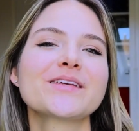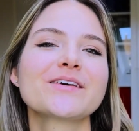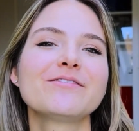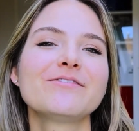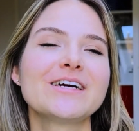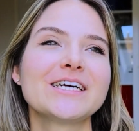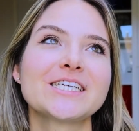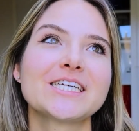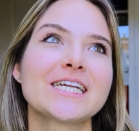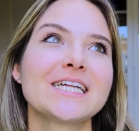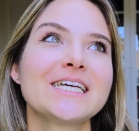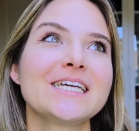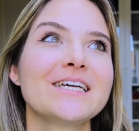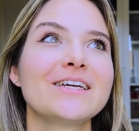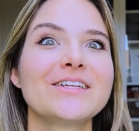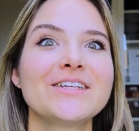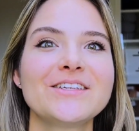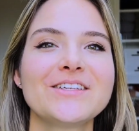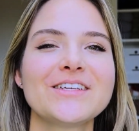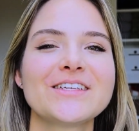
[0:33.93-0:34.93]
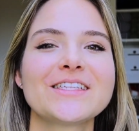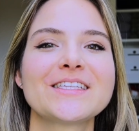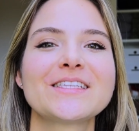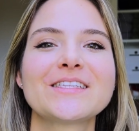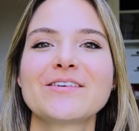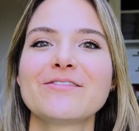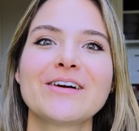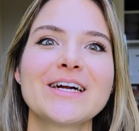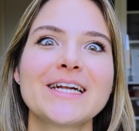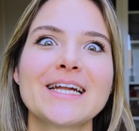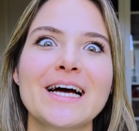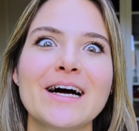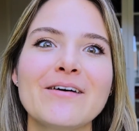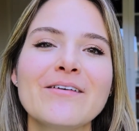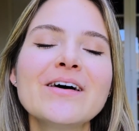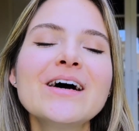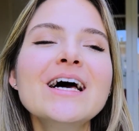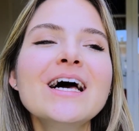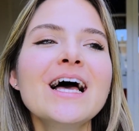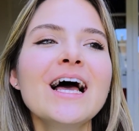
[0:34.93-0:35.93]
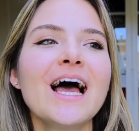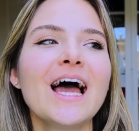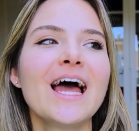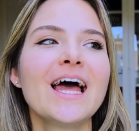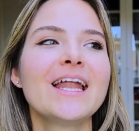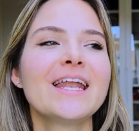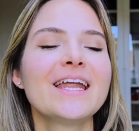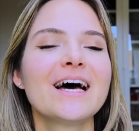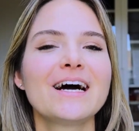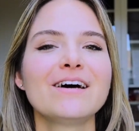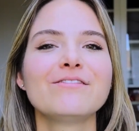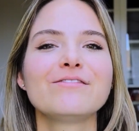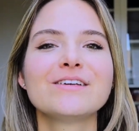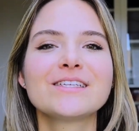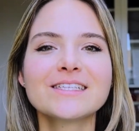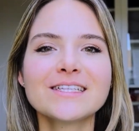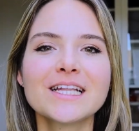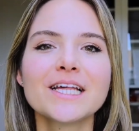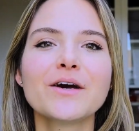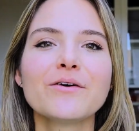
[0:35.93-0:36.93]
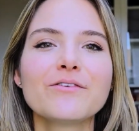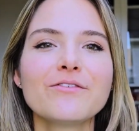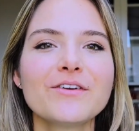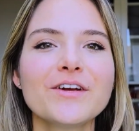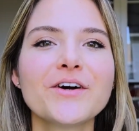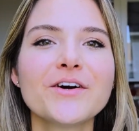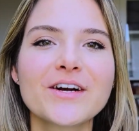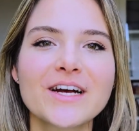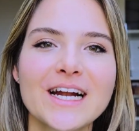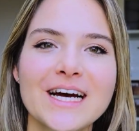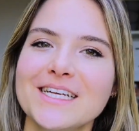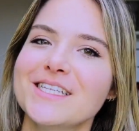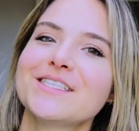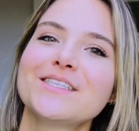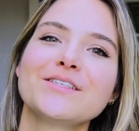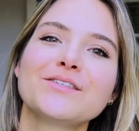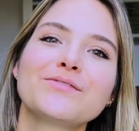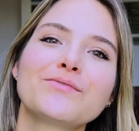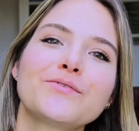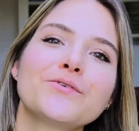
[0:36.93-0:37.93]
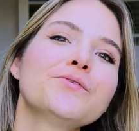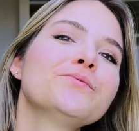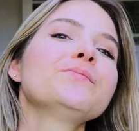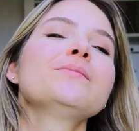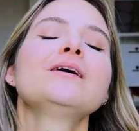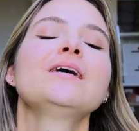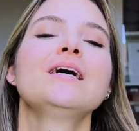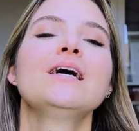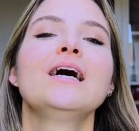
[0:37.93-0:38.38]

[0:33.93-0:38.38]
freshly just right now and I've recently reorganized this room,